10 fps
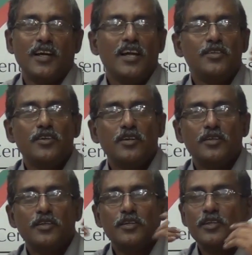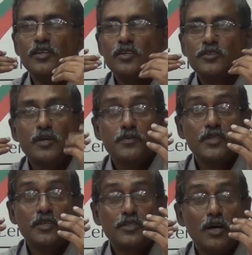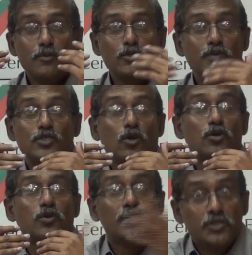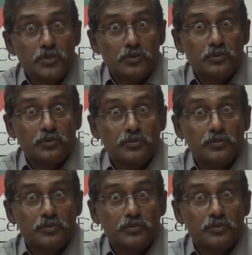And TRIPS, the WTO is not going to.